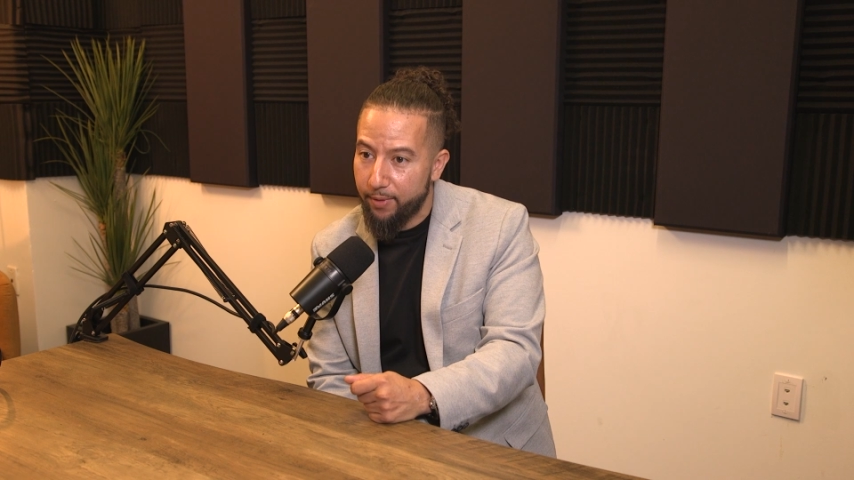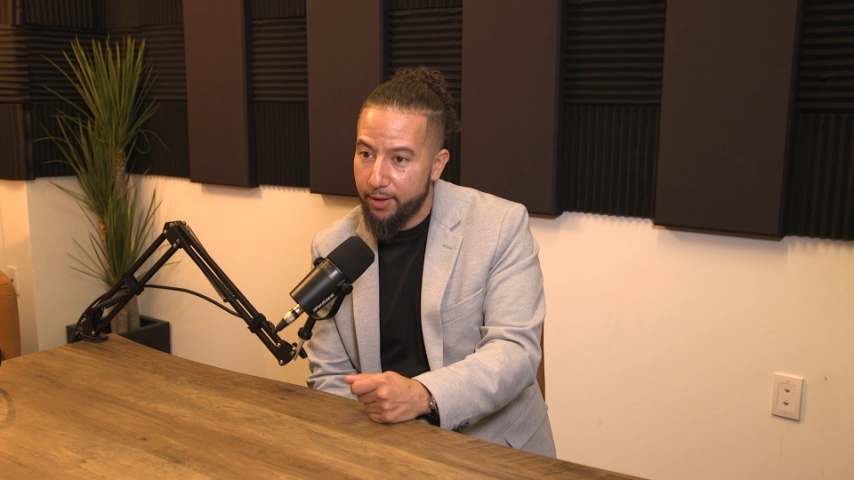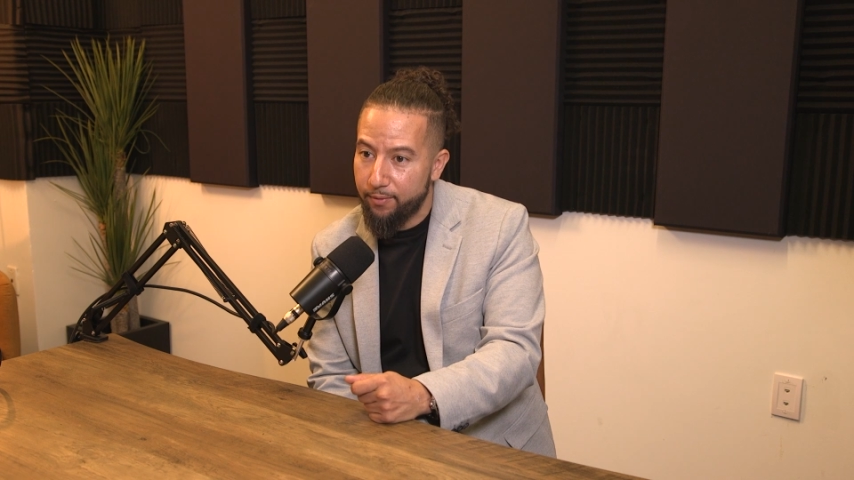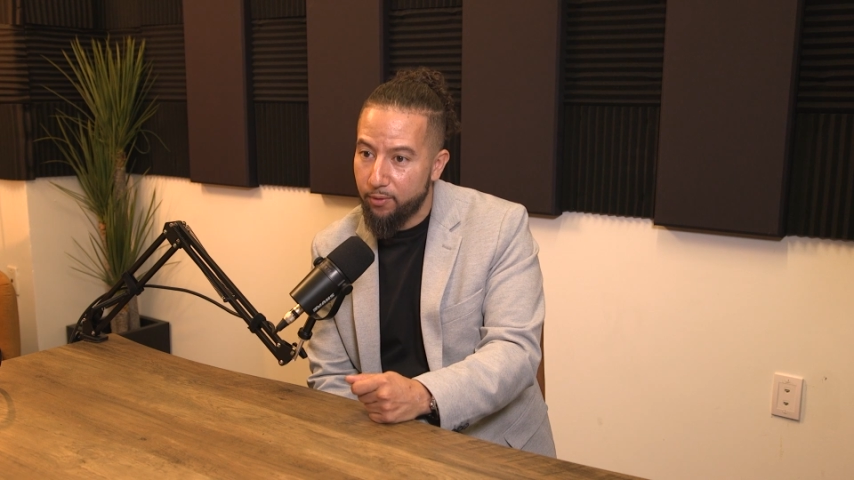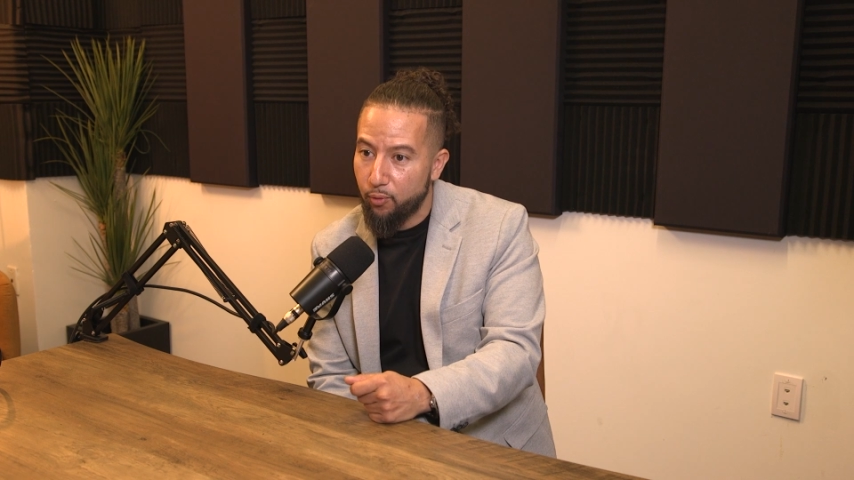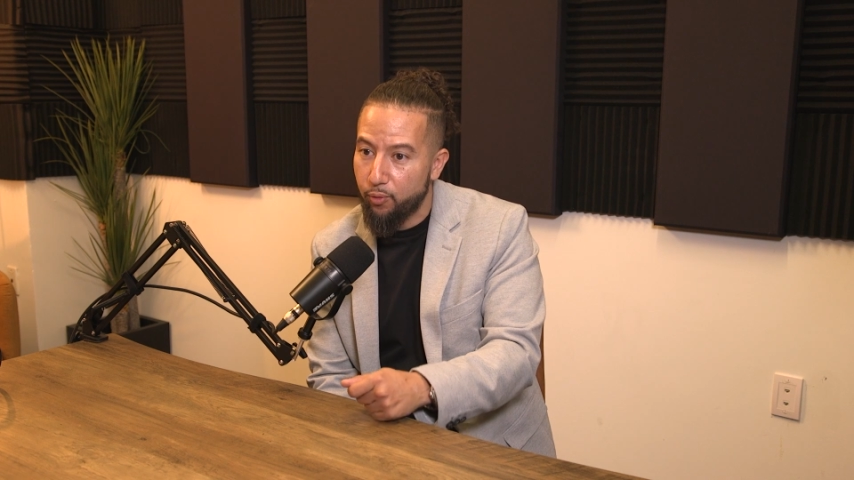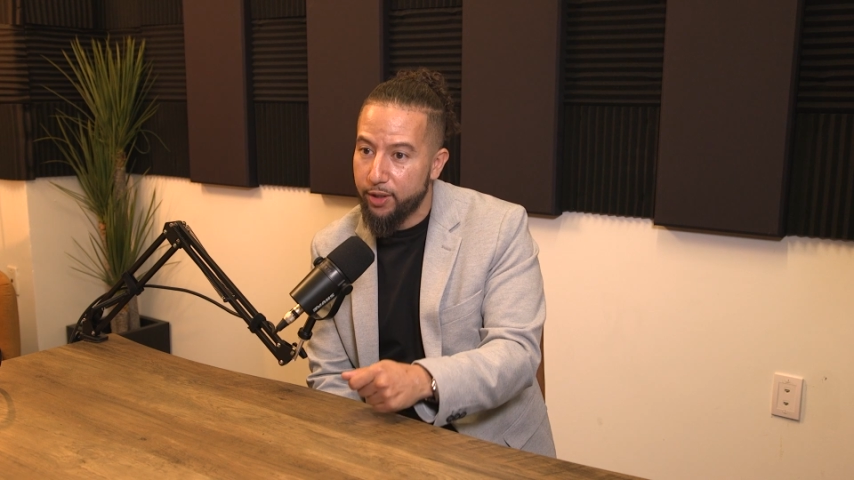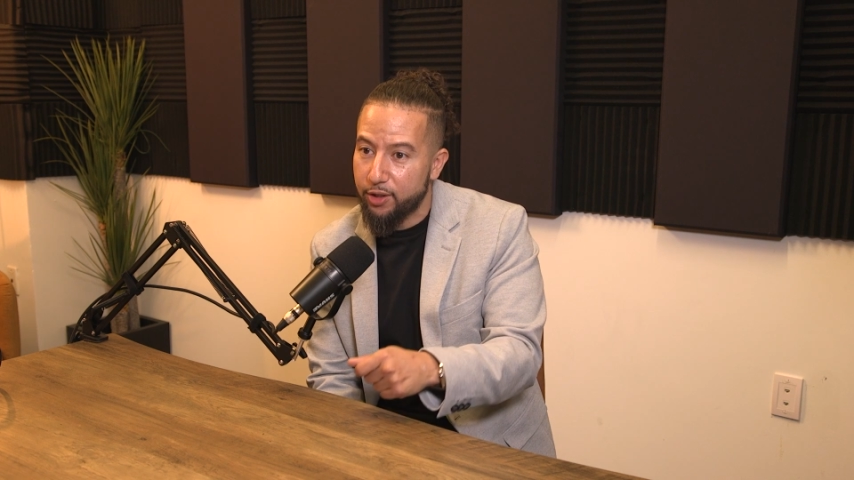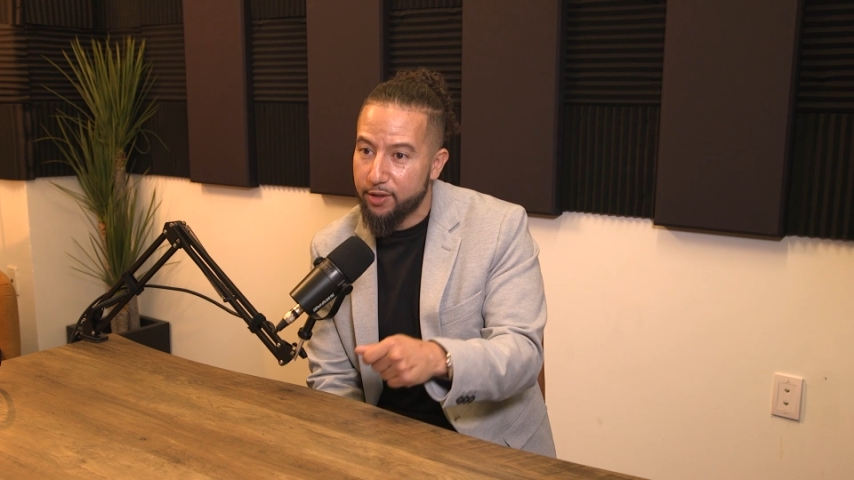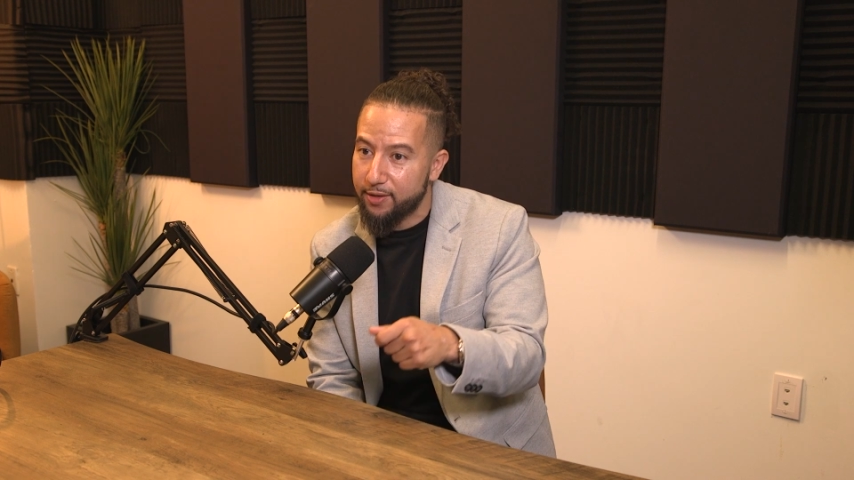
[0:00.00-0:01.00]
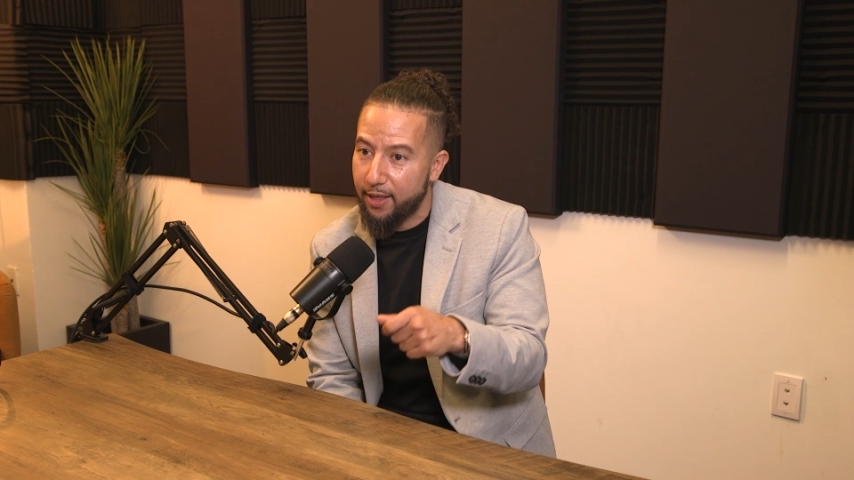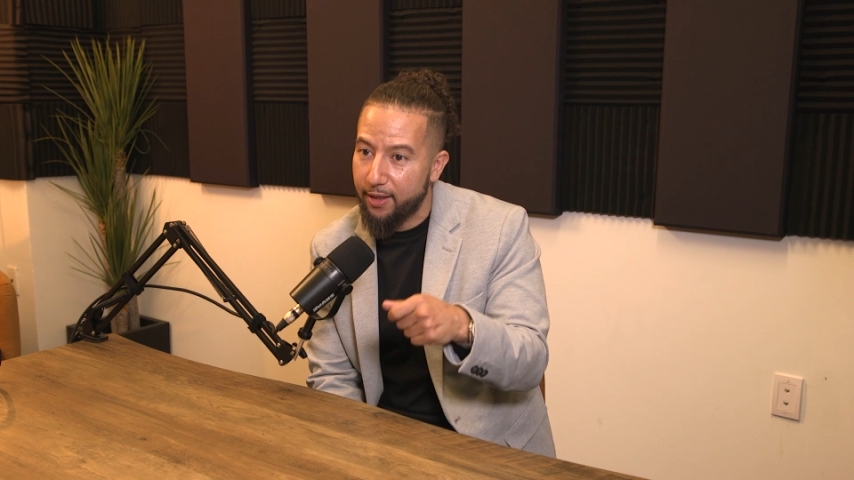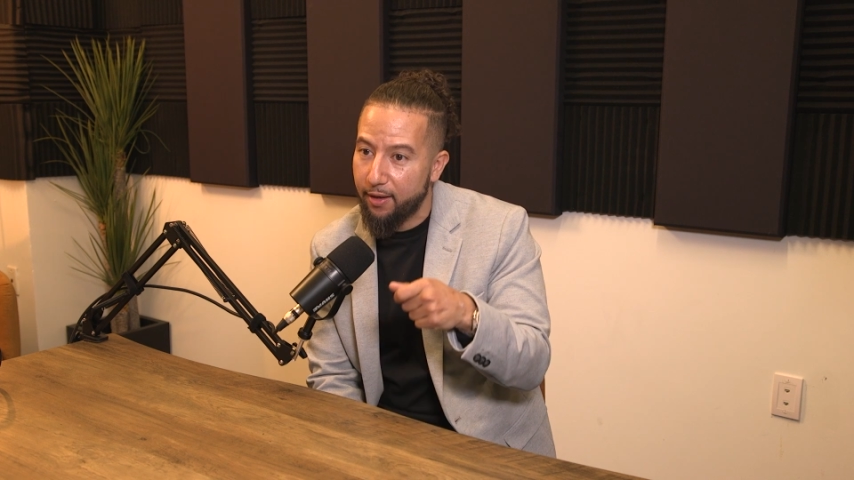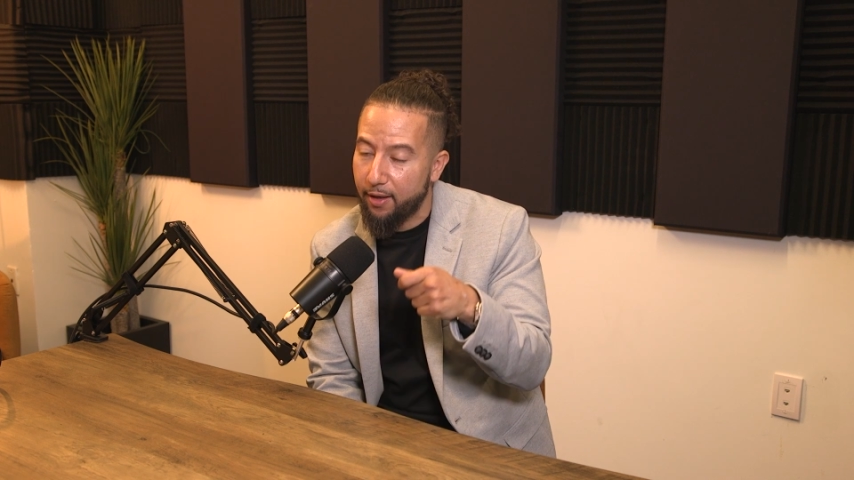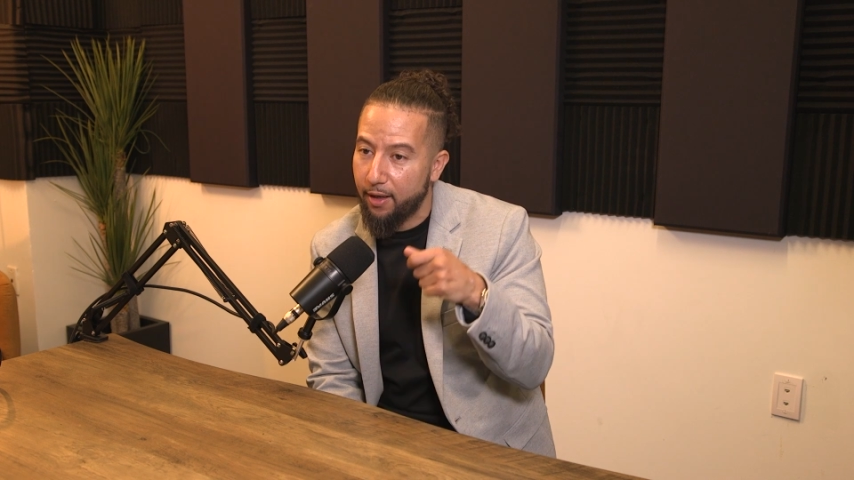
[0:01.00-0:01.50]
in. We just said,